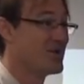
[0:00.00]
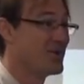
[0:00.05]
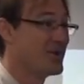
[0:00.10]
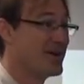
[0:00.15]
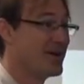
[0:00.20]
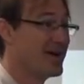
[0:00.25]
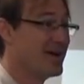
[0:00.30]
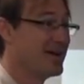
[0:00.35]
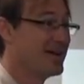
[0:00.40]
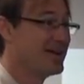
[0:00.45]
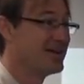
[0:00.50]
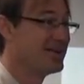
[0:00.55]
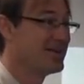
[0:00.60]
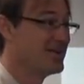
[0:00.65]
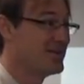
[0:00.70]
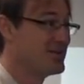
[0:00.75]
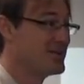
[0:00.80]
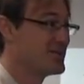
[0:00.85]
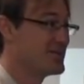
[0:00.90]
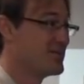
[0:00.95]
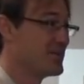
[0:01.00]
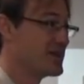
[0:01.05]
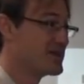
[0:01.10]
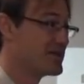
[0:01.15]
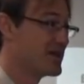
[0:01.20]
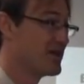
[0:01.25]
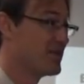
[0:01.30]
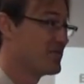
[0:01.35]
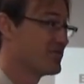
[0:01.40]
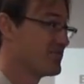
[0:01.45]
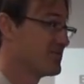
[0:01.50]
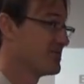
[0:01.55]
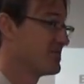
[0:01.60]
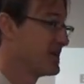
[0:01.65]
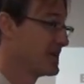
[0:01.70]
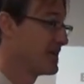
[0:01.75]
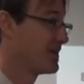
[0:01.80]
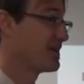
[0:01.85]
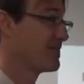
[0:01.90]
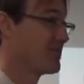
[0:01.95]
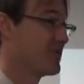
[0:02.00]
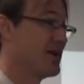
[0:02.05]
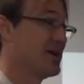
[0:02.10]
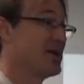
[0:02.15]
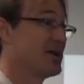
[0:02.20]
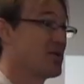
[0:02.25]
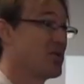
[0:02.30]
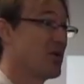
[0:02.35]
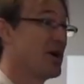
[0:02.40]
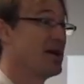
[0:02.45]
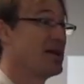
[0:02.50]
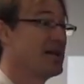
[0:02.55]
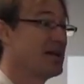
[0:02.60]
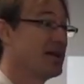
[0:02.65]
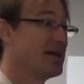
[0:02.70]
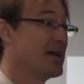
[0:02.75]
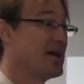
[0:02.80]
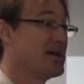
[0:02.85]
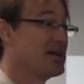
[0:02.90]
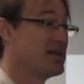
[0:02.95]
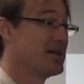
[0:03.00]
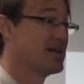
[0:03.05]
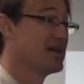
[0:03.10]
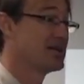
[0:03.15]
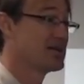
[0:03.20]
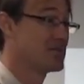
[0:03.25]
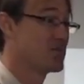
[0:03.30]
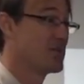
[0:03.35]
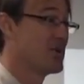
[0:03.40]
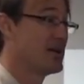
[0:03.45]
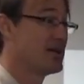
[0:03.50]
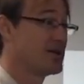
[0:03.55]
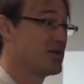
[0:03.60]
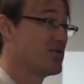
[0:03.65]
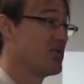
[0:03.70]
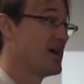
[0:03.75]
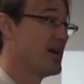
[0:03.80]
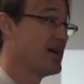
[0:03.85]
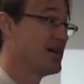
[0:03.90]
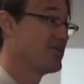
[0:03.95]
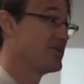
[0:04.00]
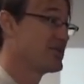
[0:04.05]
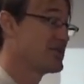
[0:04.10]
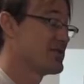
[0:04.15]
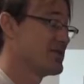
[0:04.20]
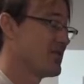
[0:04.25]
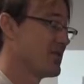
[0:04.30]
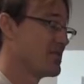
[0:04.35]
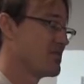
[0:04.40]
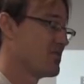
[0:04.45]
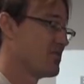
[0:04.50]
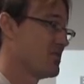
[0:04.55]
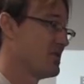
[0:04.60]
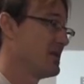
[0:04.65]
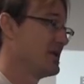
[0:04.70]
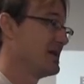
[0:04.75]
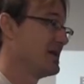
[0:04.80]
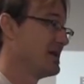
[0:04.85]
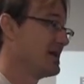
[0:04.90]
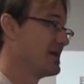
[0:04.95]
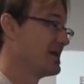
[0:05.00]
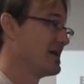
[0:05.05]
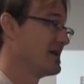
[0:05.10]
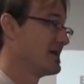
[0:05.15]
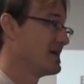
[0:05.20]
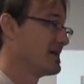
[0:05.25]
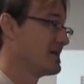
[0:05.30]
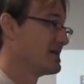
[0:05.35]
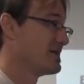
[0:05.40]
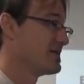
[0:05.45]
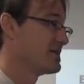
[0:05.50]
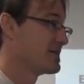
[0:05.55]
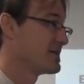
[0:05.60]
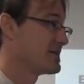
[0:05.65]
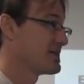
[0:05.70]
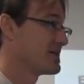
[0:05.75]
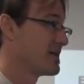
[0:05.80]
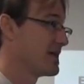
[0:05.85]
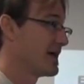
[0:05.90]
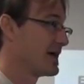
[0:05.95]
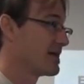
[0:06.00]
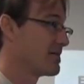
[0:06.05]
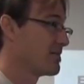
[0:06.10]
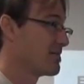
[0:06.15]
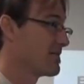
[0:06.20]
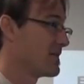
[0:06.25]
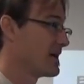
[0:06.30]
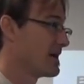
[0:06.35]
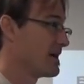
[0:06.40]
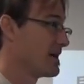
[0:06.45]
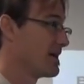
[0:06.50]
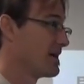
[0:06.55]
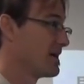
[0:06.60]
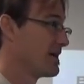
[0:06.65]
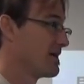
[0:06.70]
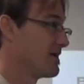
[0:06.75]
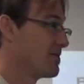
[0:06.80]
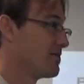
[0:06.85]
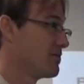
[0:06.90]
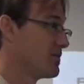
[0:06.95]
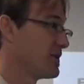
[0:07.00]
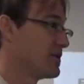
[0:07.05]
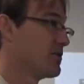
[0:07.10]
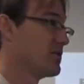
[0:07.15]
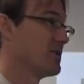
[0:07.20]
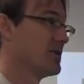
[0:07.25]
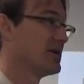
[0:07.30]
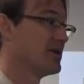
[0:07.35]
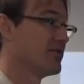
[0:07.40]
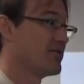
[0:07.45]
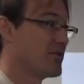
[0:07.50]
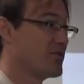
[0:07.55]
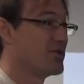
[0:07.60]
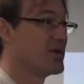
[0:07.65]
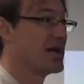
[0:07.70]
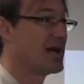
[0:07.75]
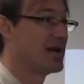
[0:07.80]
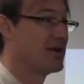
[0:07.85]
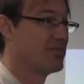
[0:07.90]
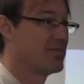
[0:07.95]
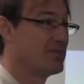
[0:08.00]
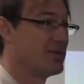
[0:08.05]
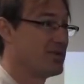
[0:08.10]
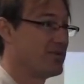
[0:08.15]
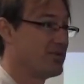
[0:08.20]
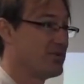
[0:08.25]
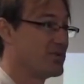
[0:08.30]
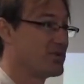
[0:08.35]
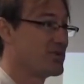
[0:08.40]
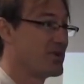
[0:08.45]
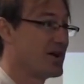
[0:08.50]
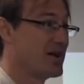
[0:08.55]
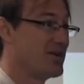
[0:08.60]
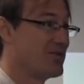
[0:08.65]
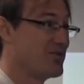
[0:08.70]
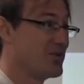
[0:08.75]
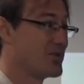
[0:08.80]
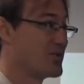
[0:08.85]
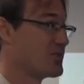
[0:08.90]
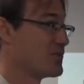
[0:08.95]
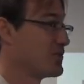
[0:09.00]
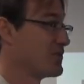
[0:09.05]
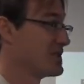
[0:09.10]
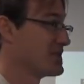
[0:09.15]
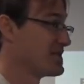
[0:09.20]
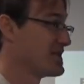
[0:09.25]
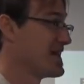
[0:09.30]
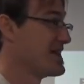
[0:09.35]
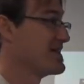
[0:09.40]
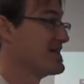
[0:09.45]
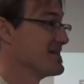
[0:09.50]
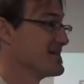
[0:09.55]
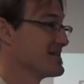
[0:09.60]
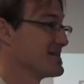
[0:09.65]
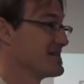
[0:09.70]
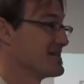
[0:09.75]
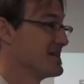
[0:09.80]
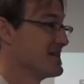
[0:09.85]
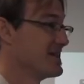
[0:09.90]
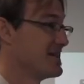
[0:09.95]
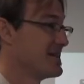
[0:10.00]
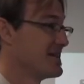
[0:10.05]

When I use it myself, I find it quite engaging and it's quite creative. It's not really just like recalling vocab. If you're trying to recall a sentence,